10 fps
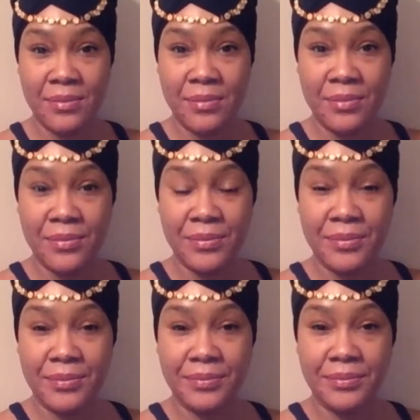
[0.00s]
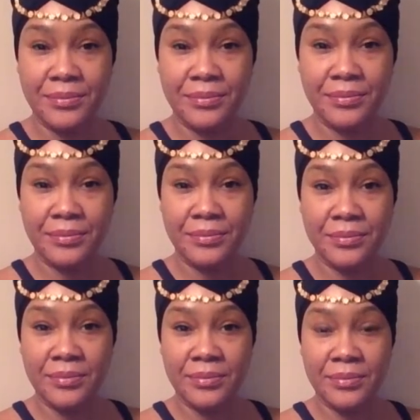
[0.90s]

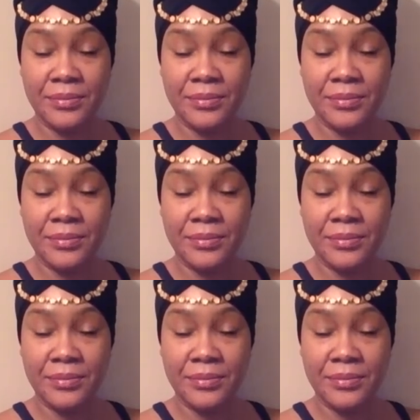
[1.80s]
(no one is talking)